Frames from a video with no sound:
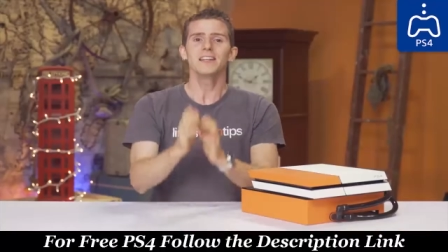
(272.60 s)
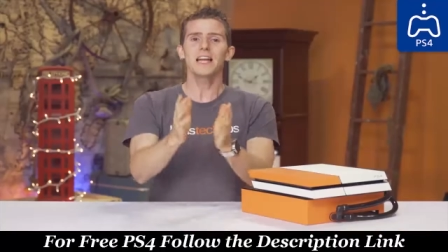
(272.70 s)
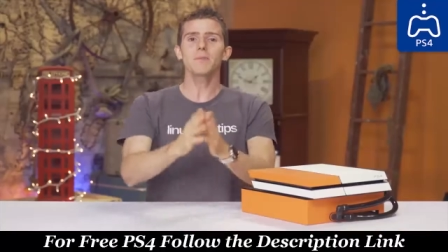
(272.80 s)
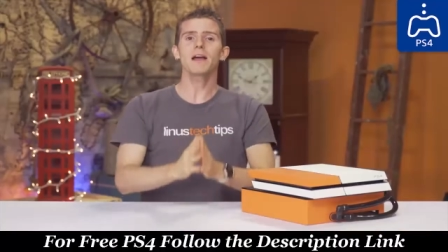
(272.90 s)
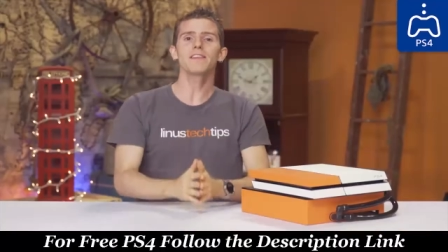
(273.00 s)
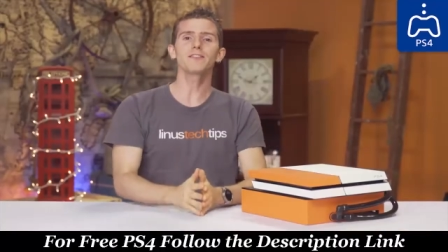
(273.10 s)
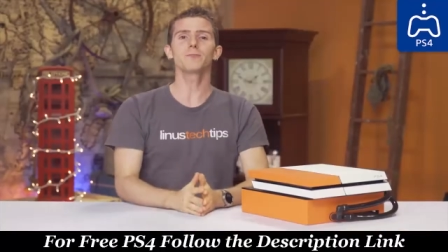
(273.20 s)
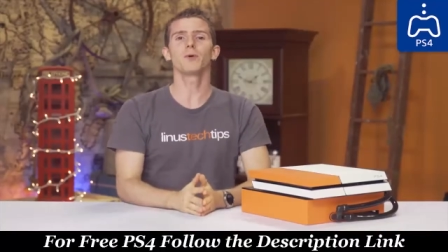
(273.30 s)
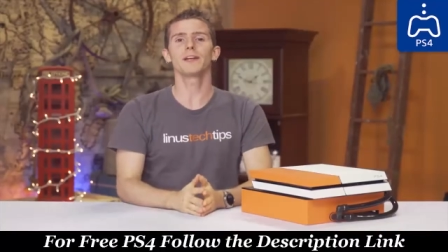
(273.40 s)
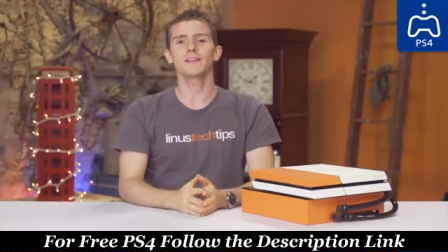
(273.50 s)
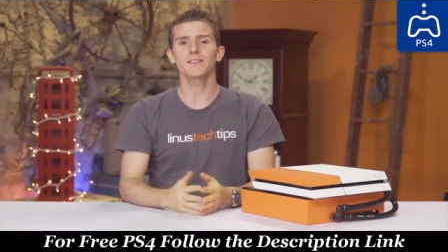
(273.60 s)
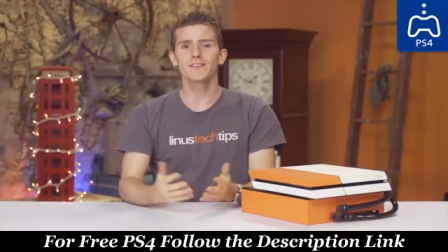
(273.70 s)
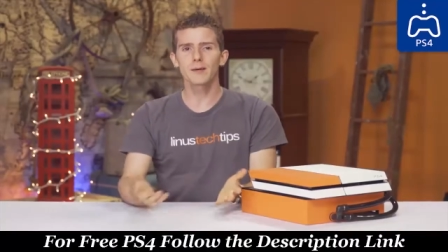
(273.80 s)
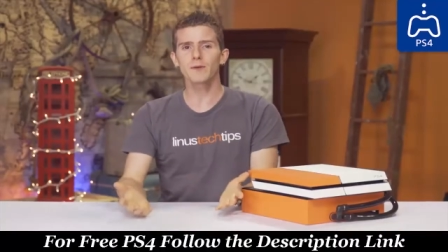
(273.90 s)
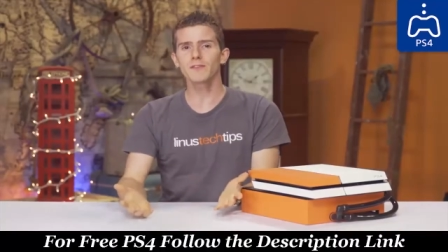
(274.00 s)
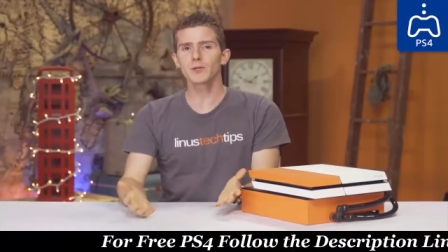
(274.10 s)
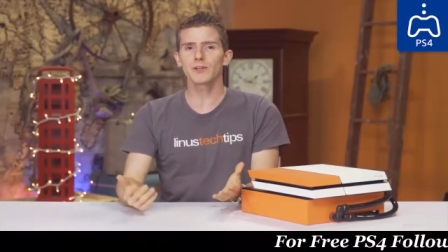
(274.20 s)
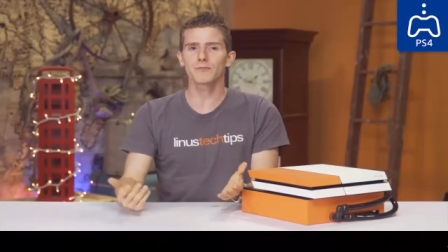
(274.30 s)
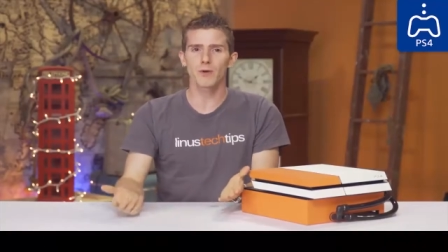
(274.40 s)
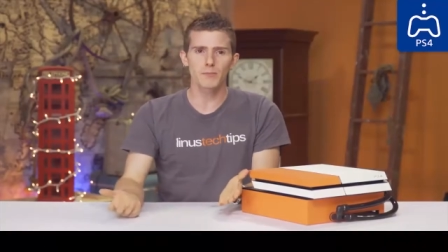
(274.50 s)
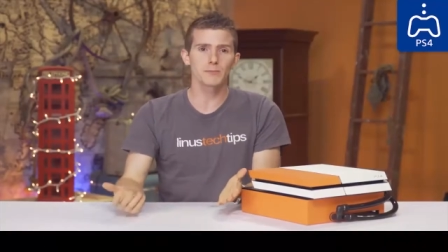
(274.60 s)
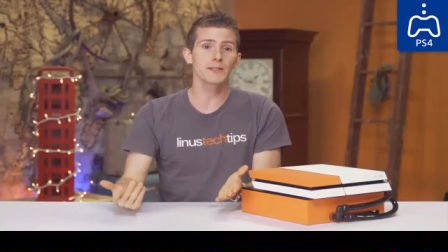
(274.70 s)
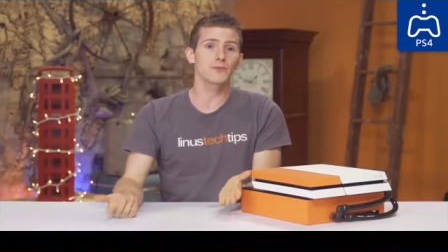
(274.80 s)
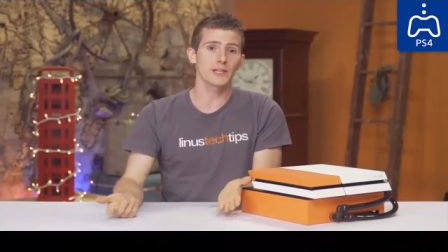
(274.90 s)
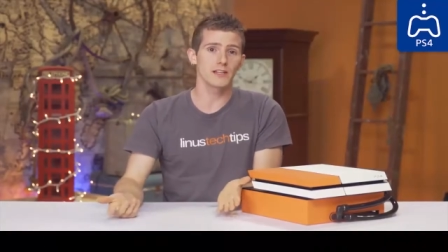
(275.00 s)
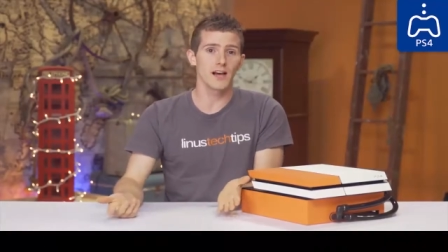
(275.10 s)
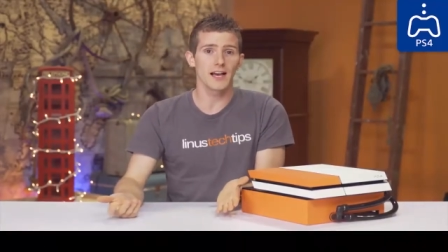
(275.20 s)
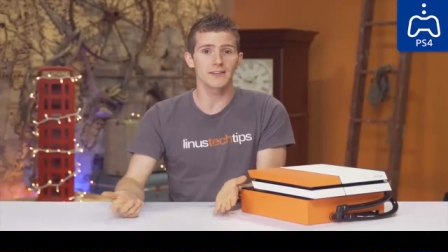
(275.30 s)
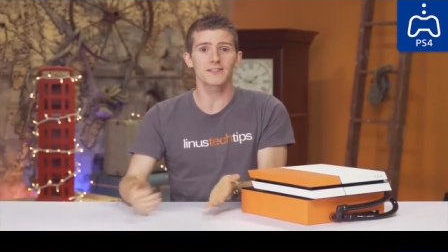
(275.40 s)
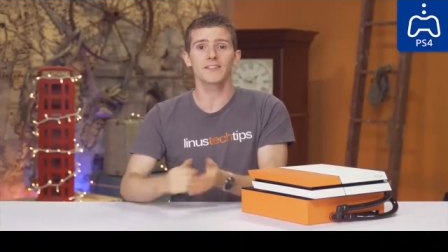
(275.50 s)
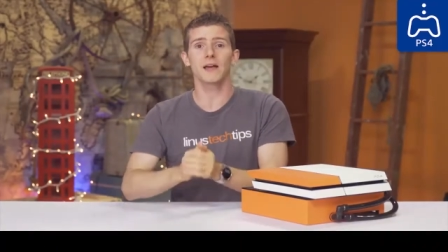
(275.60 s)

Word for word: Now by this point, some of you have probably realized